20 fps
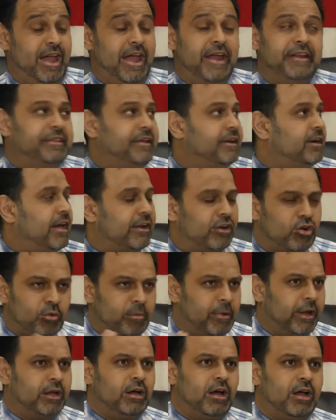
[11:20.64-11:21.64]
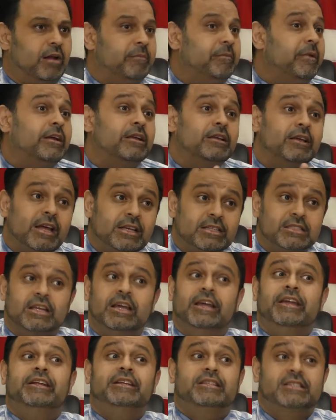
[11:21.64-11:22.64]
And they're like, oh my God. I'm like, yes,
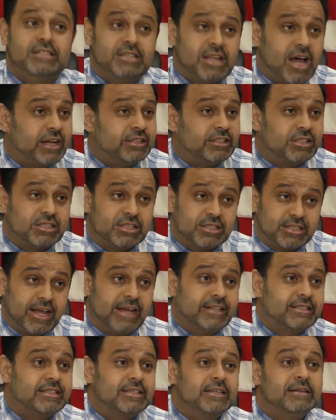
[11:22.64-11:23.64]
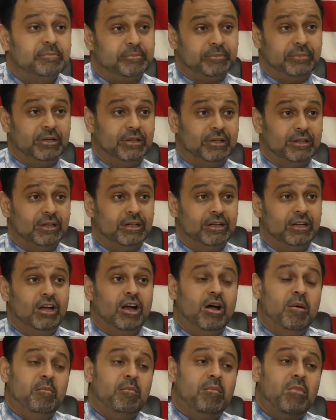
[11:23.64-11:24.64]
it is not just that simple.
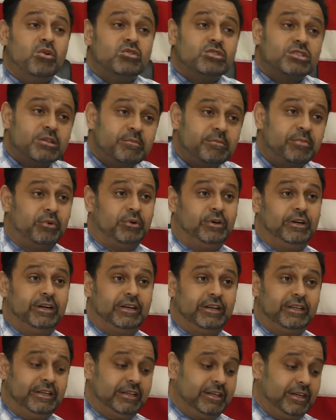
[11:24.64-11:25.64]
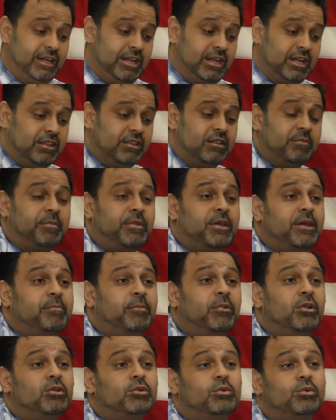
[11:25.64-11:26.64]
Most importantly, the
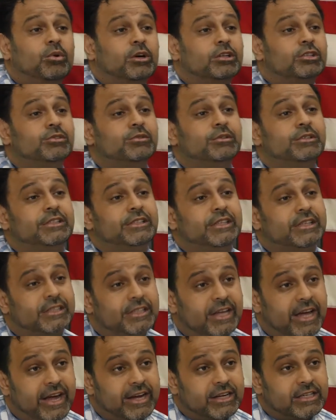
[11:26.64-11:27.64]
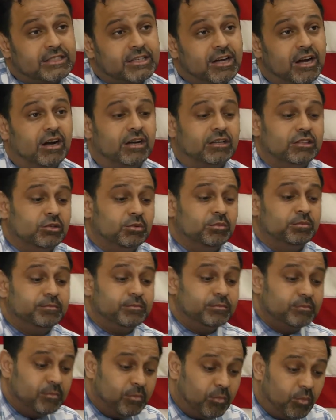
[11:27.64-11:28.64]
people who are doing the attacks are the
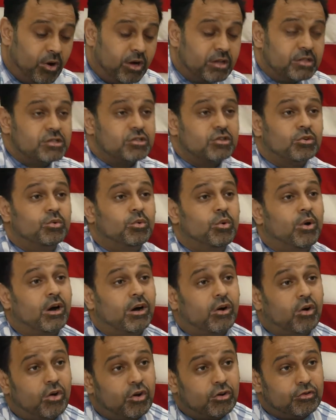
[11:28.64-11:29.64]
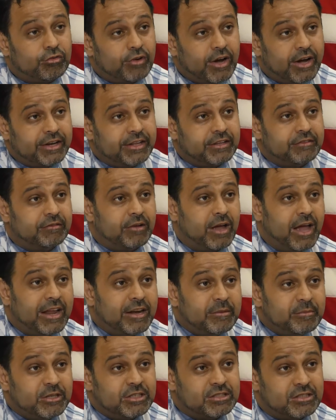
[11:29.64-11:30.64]
ones who are already
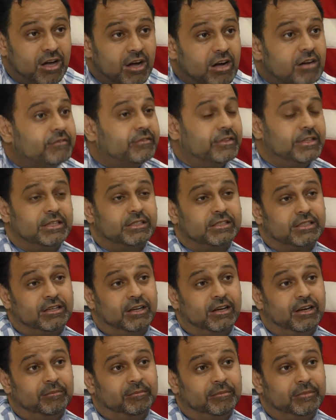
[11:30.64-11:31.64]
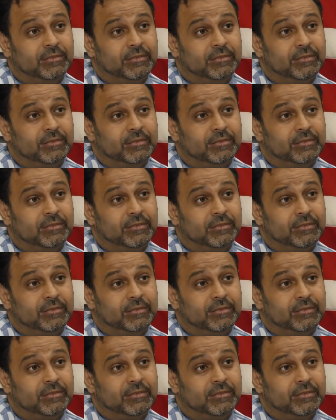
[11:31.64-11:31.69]
enemies of Islam.